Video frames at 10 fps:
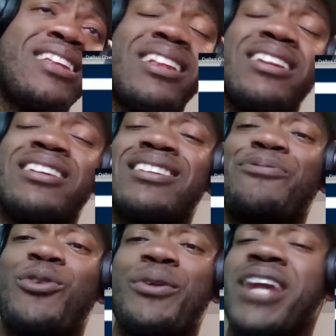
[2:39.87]
the
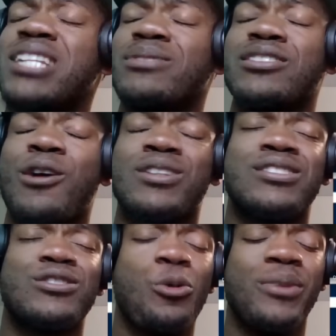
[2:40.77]
49ers been talking
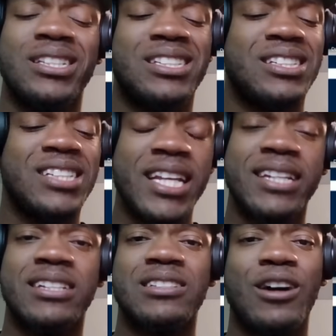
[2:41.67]
so much
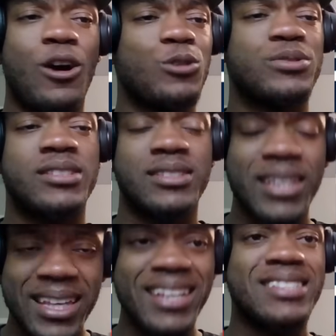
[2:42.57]
shit this off
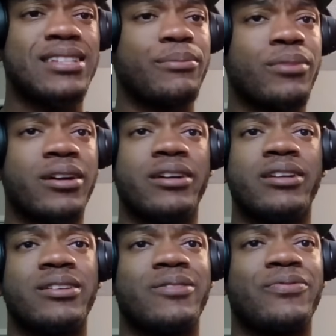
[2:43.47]
season, bro.
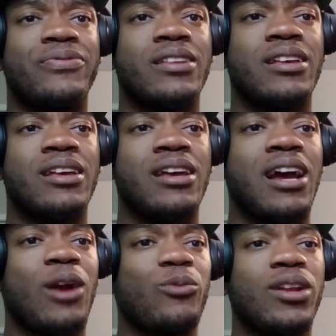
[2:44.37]

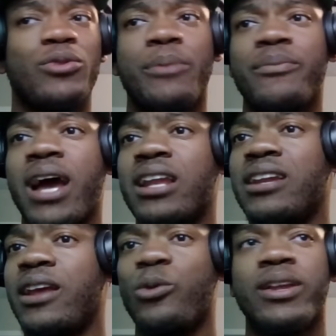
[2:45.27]
I really wouldn't mind that
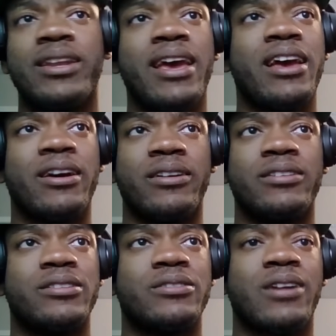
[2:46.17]
they went down
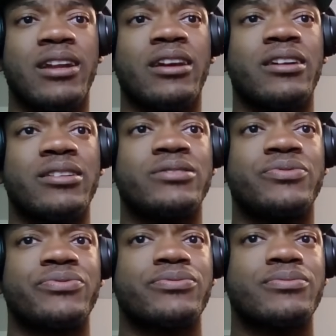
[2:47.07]
right now.
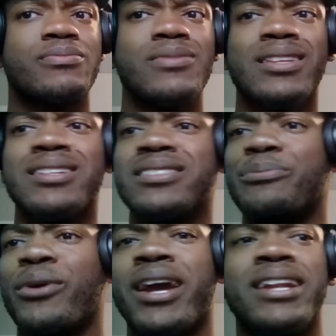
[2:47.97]
Because
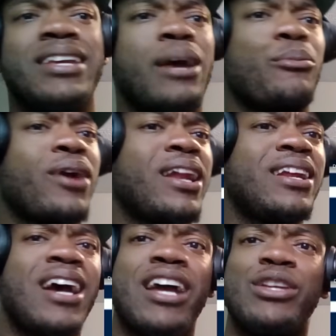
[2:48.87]
Brandon
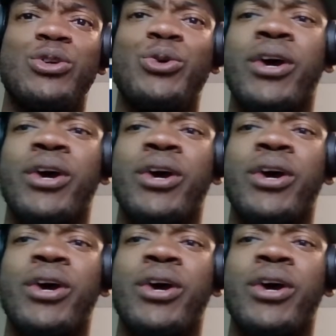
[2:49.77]
IU.